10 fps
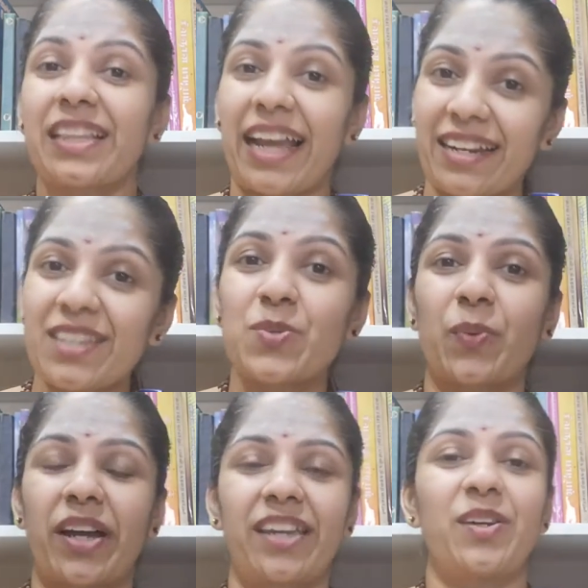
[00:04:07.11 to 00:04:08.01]
That is
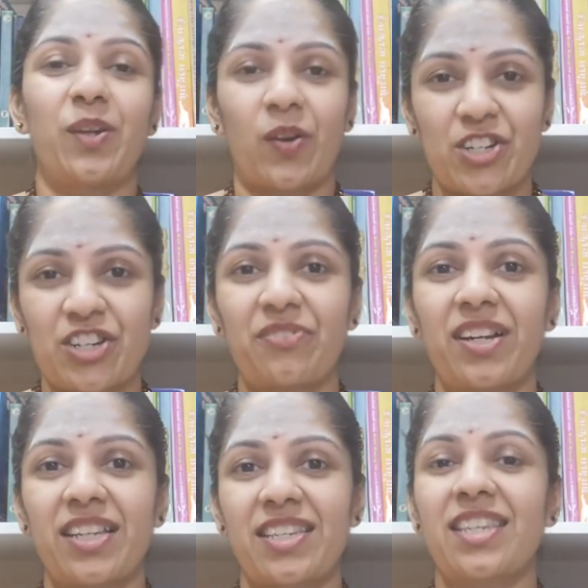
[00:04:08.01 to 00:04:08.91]
why Lord
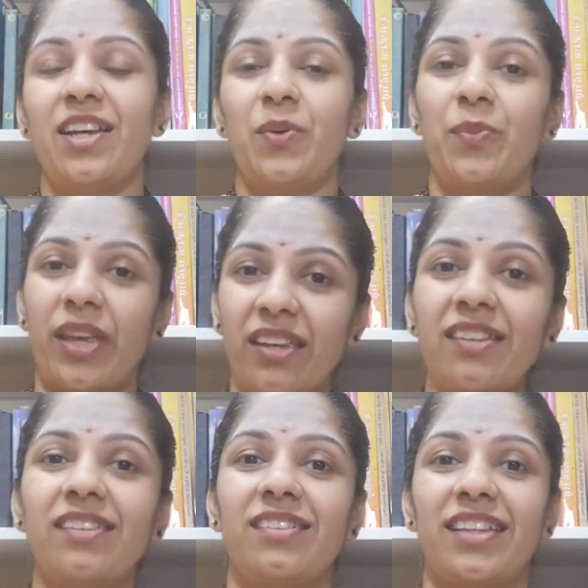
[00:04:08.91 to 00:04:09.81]
Shiva's
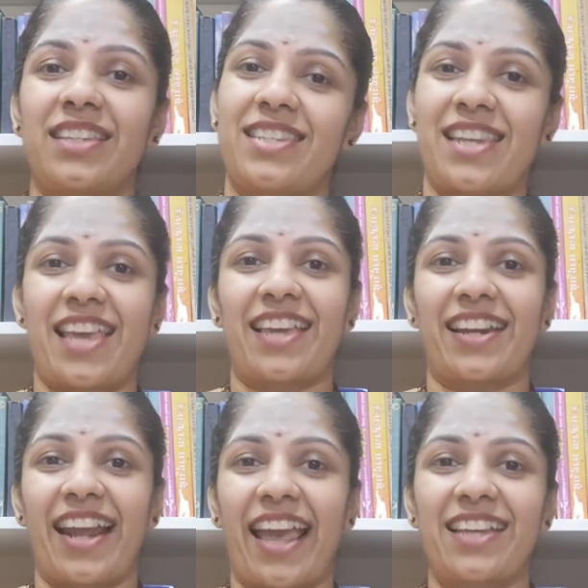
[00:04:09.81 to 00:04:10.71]
vehicle is
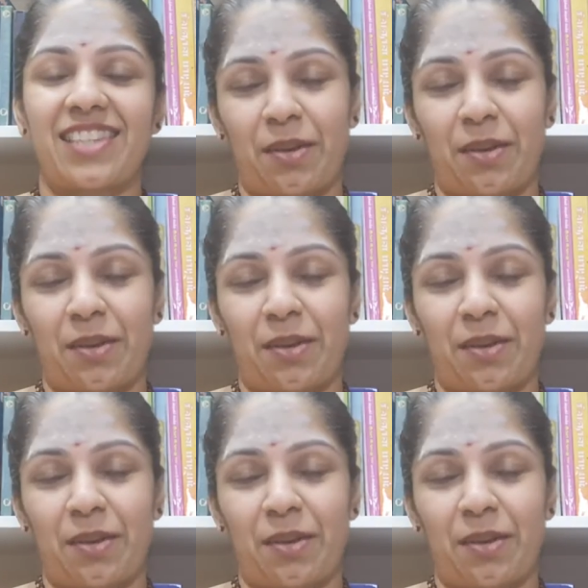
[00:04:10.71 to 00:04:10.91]
taken as,